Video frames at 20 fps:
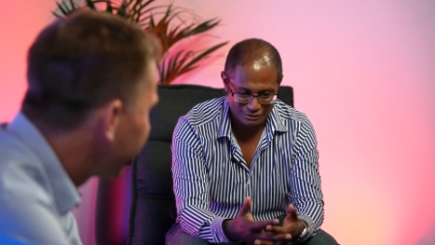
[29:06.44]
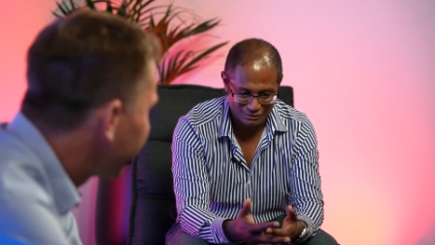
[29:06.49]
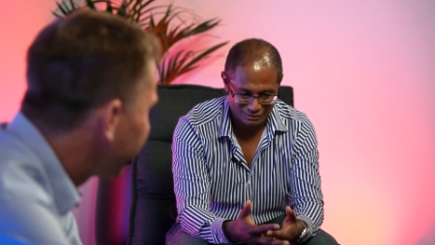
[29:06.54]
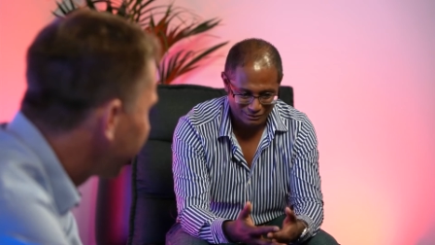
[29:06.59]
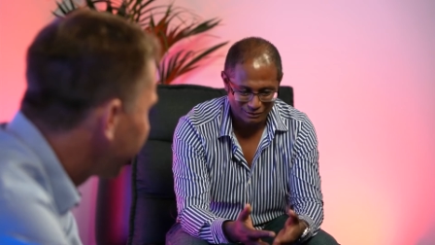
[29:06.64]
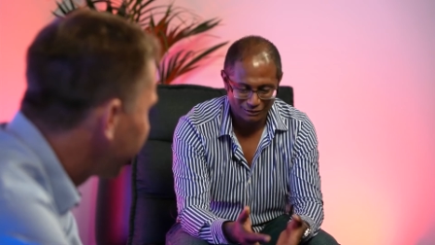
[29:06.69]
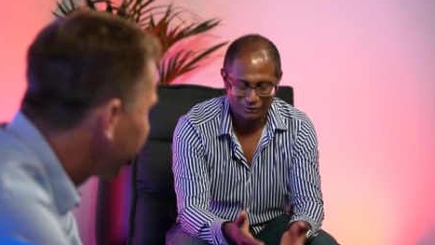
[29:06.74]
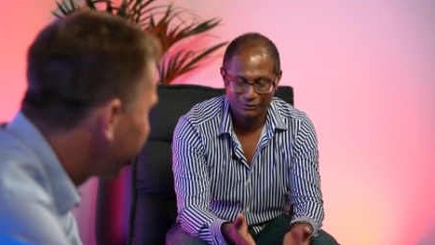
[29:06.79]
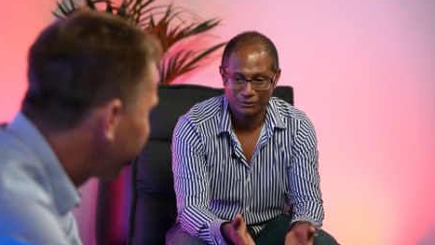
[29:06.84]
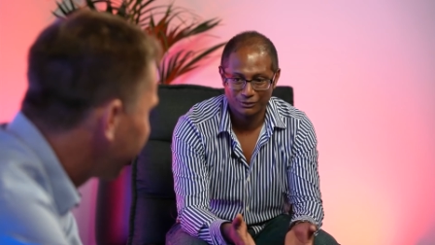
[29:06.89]

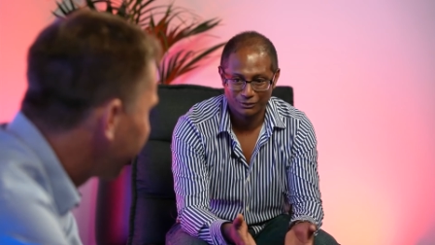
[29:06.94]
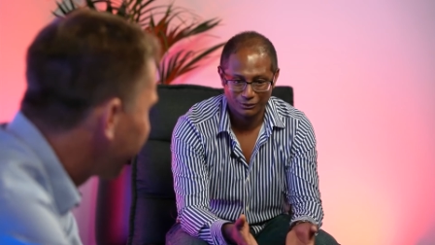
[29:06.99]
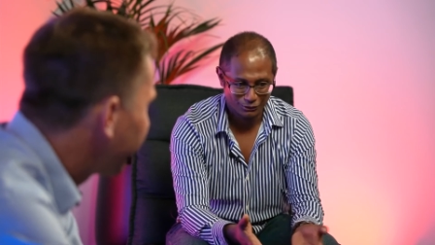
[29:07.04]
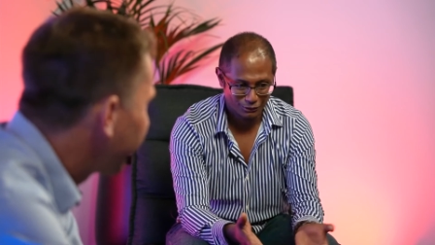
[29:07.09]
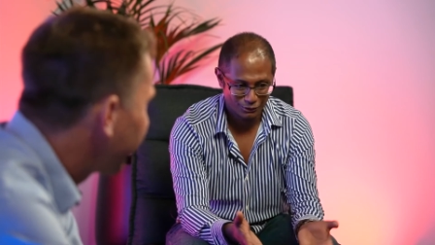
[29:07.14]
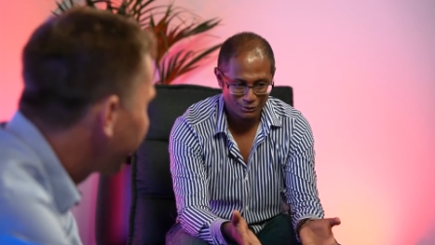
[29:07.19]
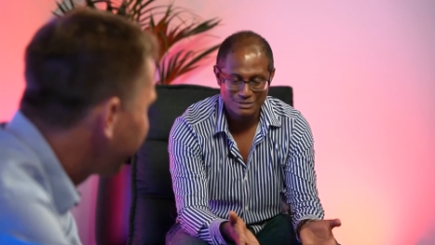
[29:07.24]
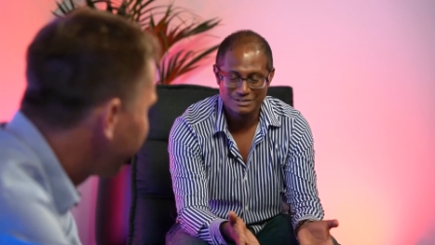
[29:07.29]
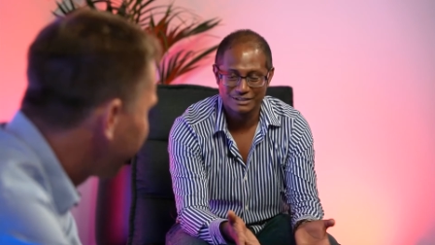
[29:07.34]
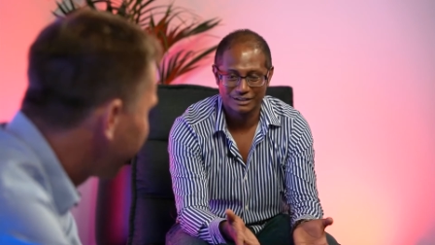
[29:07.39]

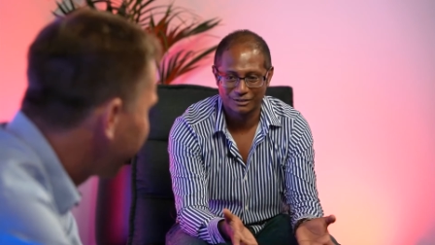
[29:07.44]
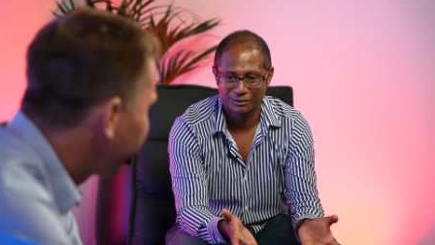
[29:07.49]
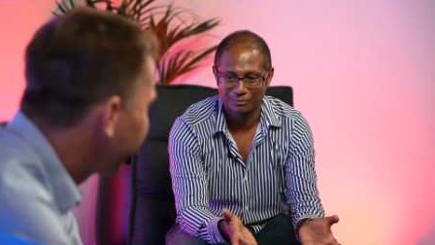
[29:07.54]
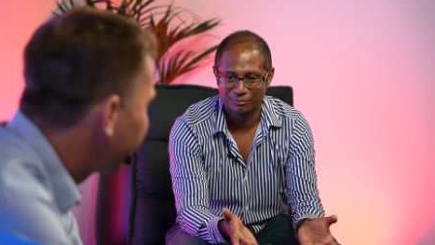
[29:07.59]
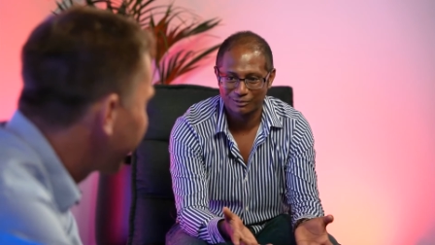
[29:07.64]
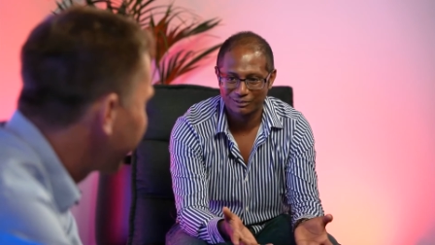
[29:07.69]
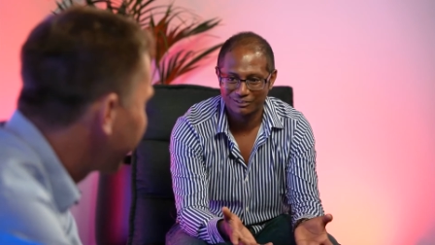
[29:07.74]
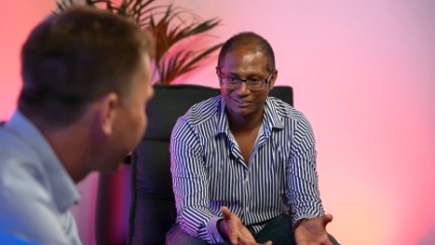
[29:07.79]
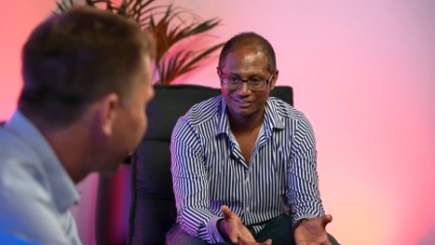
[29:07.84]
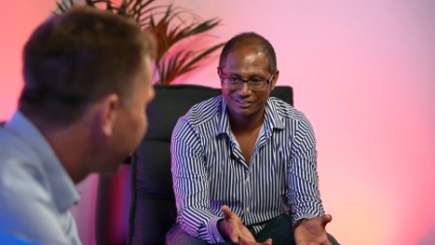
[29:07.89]
use the
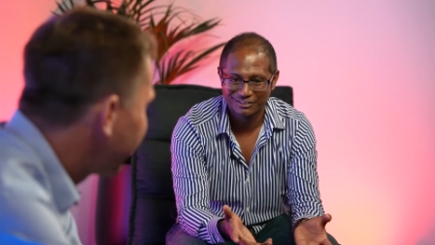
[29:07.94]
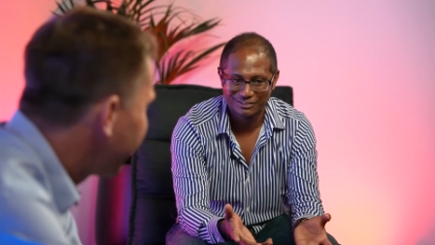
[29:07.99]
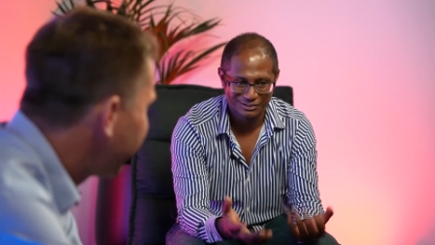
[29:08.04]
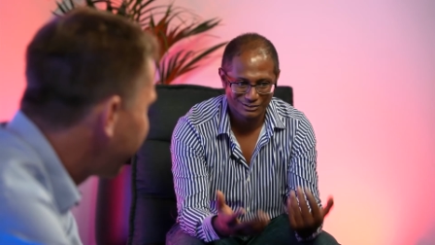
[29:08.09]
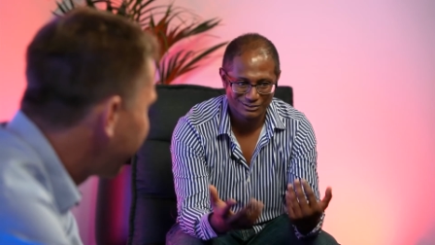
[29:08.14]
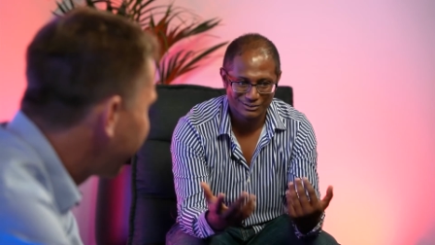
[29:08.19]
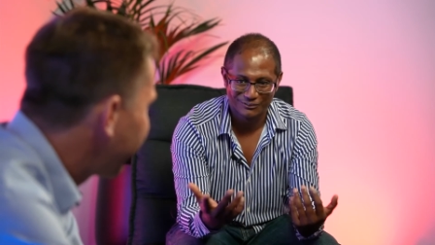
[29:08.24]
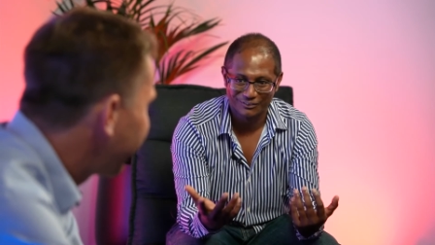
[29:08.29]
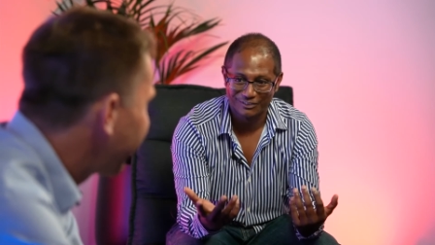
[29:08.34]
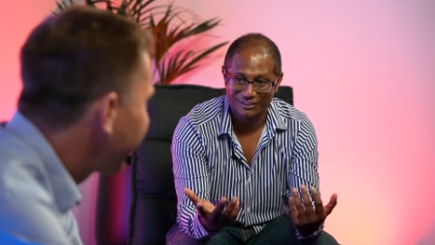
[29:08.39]
equipment, you
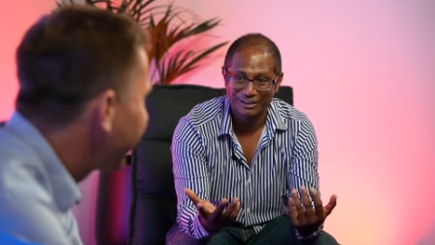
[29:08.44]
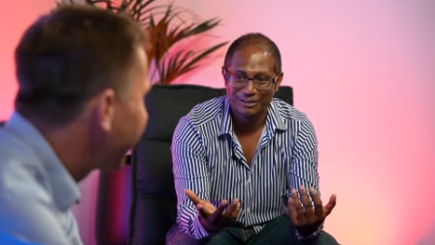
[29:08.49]
just don't think